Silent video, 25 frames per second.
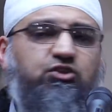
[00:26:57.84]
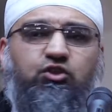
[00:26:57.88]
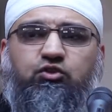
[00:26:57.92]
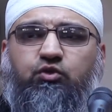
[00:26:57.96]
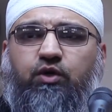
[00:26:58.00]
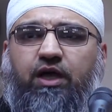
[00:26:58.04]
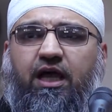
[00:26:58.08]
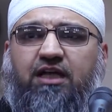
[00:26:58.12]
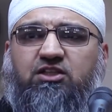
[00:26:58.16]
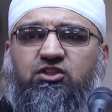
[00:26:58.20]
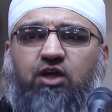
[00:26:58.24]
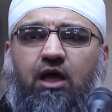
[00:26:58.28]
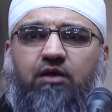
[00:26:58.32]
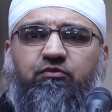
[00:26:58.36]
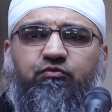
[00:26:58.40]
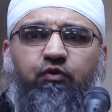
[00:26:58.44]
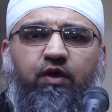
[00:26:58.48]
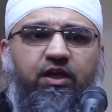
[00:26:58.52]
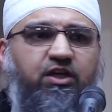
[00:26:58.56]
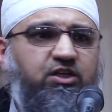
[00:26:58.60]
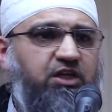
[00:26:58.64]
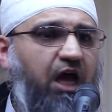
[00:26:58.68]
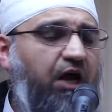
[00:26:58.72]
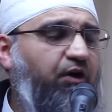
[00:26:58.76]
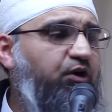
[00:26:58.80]
to do it at times for
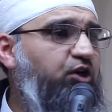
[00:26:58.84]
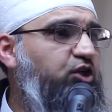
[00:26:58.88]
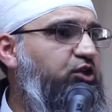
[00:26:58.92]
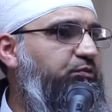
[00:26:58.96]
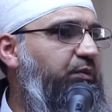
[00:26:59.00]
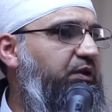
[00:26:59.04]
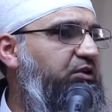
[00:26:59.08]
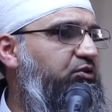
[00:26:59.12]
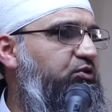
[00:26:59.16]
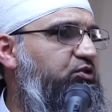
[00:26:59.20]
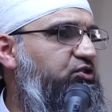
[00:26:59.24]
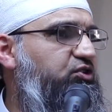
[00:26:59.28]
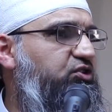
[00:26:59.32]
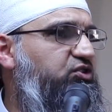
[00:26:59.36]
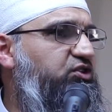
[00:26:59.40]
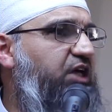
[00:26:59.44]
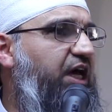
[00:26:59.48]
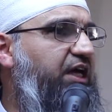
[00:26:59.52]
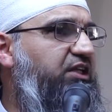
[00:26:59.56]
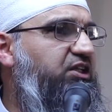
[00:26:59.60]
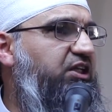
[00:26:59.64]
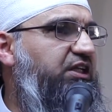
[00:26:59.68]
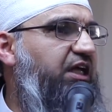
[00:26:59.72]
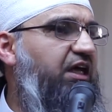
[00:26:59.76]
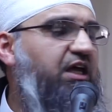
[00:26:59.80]
encouragement to
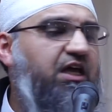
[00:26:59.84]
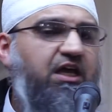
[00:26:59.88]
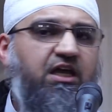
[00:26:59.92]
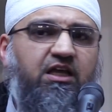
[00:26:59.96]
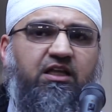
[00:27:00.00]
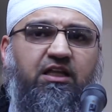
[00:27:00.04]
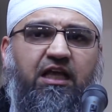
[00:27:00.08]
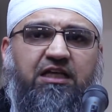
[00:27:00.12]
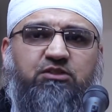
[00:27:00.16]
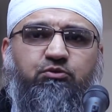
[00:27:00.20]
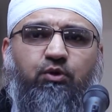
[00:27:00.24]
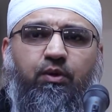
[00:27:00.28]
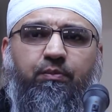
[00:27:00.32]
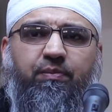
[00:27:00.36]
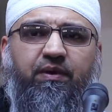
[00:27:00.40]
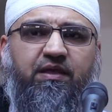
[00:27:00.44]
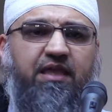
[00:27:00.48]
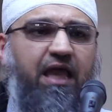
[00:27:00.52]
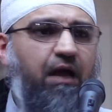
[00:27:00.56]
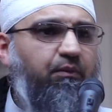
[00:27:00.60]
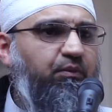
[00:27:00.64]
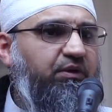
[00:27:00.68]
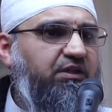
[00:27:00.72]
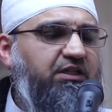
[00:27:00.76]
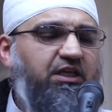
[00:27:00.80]
society. As we
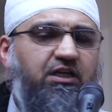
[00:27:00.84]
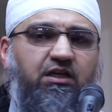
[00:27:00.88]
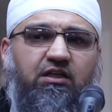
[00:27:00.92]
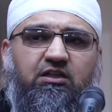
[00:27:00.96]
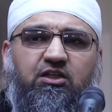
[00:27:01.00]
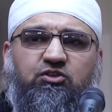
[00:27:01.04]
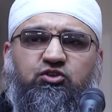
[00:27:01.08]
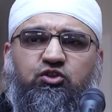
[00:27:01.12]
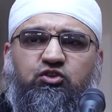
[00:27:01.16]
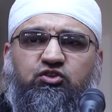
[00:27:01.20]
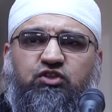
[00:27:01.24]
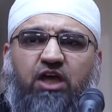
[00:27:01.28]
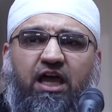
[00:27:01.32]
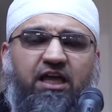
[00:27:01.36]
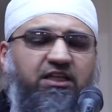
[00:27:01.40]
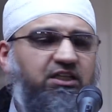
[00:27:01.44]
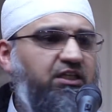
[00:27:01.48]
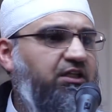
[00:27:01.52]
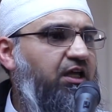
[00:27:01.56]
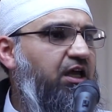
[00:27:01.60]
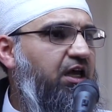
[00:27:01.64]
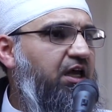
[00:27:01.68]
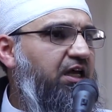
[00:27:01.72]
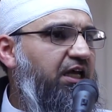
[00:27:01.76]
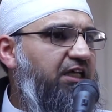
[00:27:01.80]
began with the
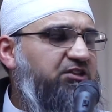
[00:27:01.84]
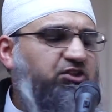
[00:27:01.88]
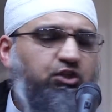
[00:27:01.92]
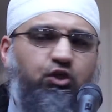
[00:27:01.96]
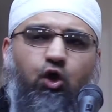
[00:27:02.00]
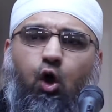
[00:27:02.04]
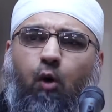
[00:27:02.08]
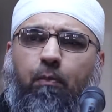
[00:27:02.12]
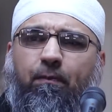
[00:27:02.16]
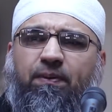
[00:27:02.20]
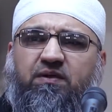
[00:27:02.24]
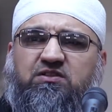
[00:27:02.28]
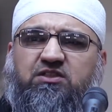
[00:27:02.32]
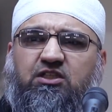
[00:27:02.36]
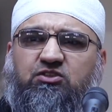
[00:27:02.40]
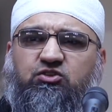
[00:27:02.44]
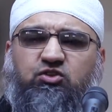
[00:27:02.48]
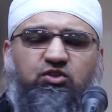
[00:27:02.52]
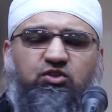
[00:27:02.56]
society, it's an opposite